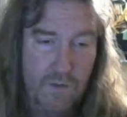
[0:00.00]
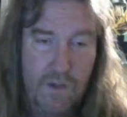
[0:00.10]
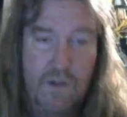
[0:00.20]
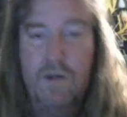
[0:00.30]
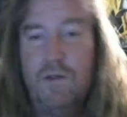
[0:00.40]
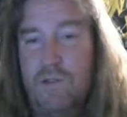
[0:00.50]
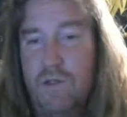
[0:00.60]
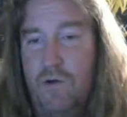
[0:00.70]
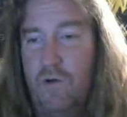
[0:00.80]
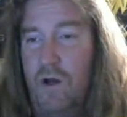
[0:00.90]
So,
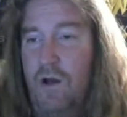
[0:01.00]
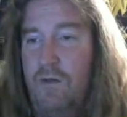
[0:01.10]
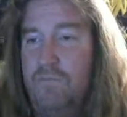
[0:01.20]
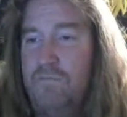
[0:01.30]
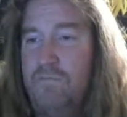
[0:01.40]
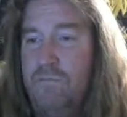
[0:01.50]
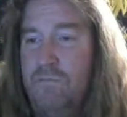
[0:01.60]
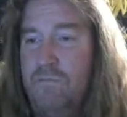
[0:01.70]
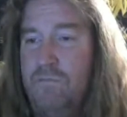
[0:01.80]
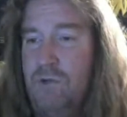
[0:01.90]

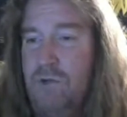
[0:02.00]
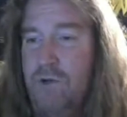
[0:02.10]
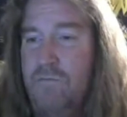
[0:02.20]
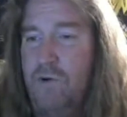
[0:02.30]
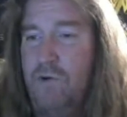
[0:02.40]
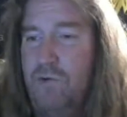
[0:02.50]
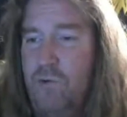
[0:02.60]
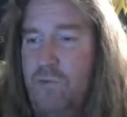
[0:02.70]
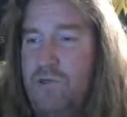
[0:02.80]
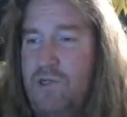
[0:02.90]
tell you what, both of you roll
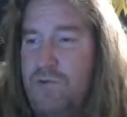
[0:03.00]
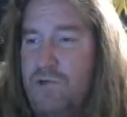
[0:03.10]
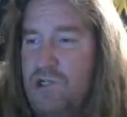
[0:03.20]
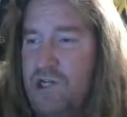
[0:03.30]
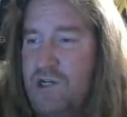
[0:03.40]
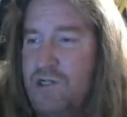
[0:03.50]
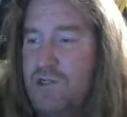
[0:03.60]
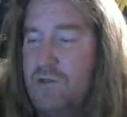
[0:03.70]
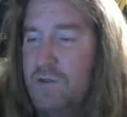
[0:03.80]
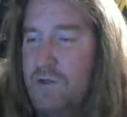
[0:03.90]
perception checks.
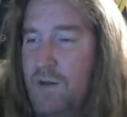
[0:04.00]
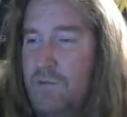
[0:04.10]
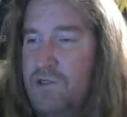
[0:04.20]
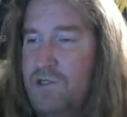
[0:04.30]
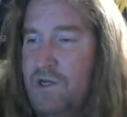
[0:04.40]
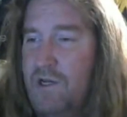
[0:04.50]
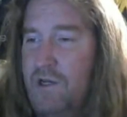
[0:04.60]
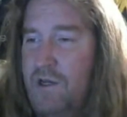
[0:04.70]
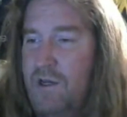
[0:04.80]
I'm going to